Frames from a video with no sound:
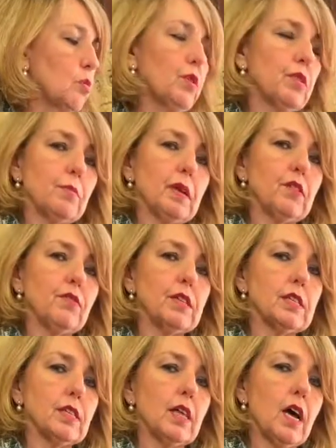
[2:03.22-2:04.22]
what the
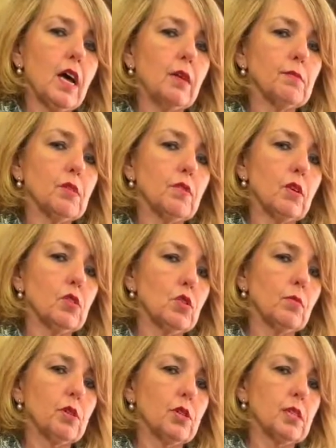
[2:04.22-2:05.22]
benefits and the harms of those
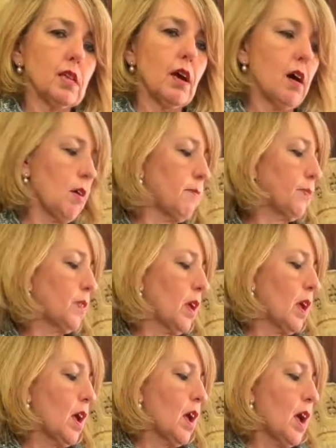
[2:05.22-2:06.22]
options are.
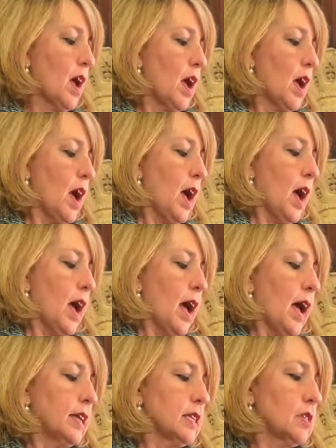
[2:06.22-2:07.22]

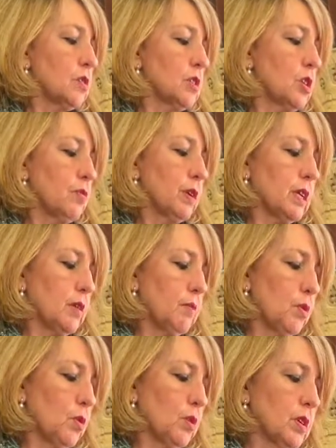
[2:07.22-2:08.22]
And it's also really
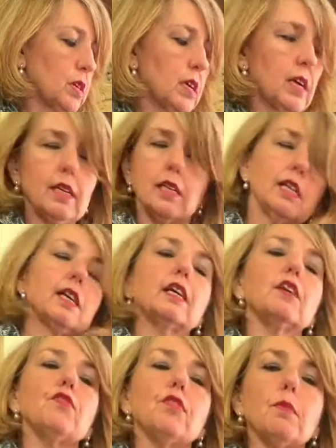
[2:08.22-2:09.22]
important to
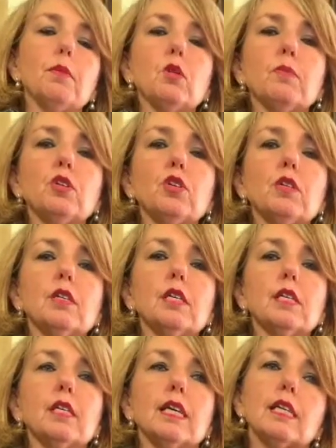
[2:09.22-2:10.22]
give them an
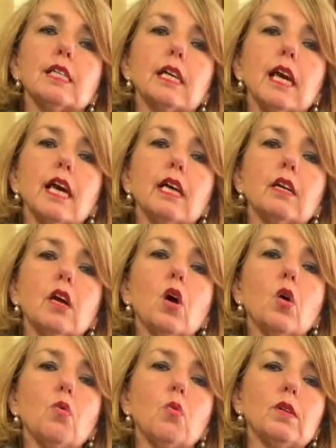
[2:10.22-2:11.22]
opportunity to indicate
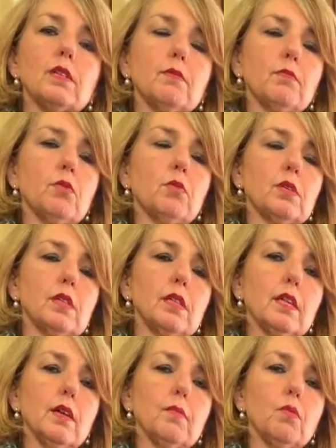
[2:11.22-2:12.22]
what's important to
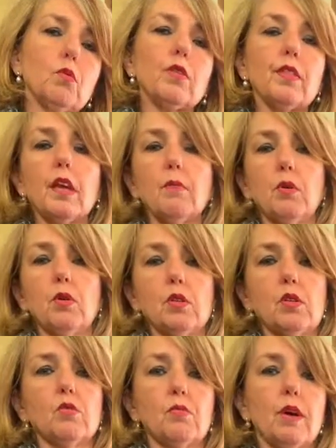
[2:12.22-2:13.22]
them, what their
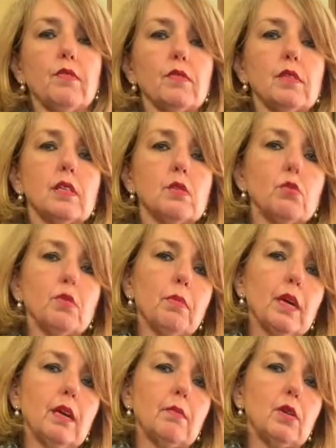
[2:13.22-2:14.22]
personal preferences would
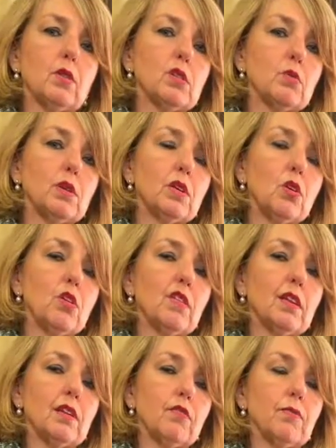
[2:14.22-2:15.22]
be, because we know
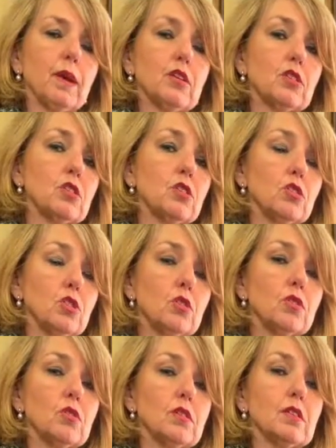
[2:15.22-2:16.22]
that if patients
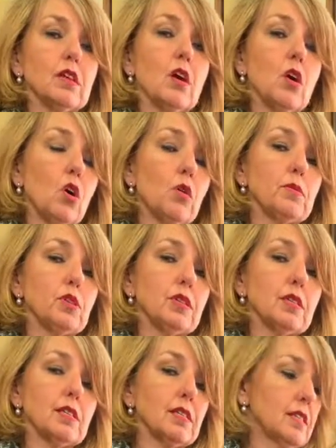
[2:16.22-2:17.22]
choose
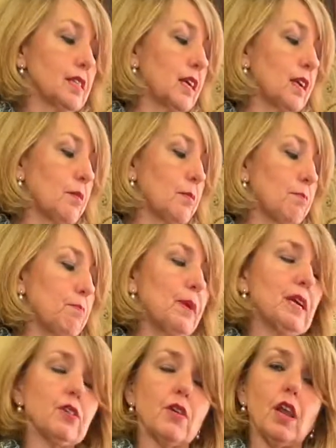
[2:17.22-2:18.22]
options that
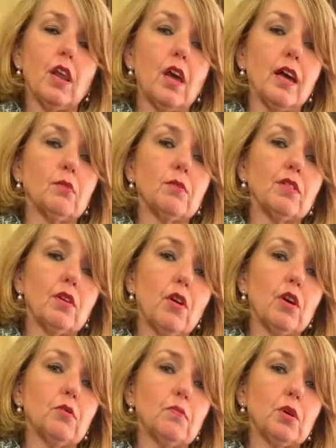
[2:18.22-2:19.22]
better align with their
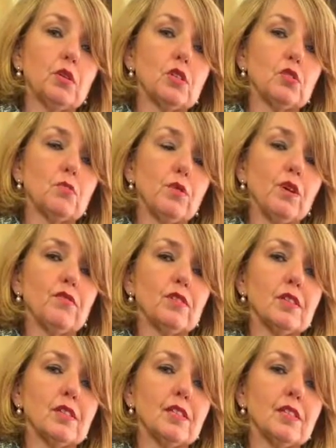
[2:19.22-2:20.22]
own personal
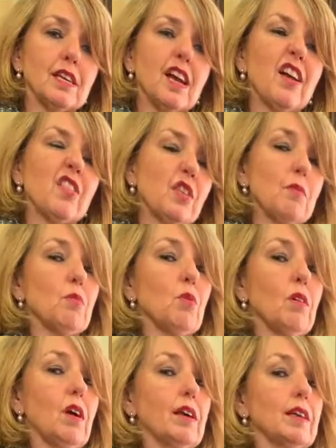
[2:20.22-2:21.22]
preferences, they're
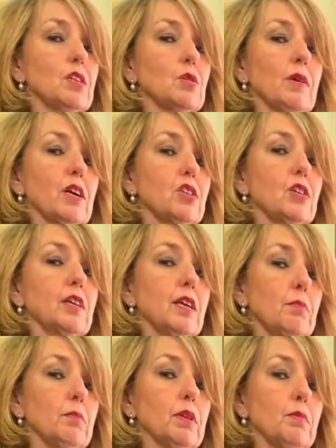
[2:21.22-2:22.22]
more likely to actually
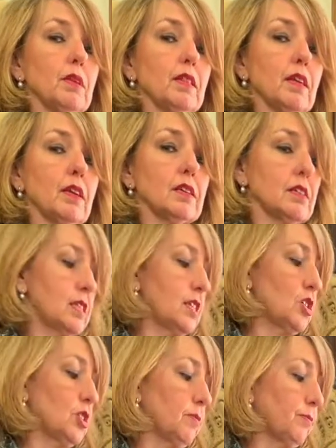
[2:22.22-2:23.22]
implement that
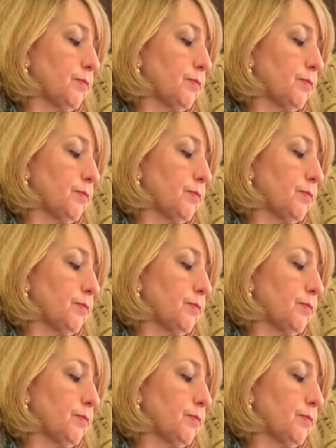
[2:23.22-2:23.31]
decision.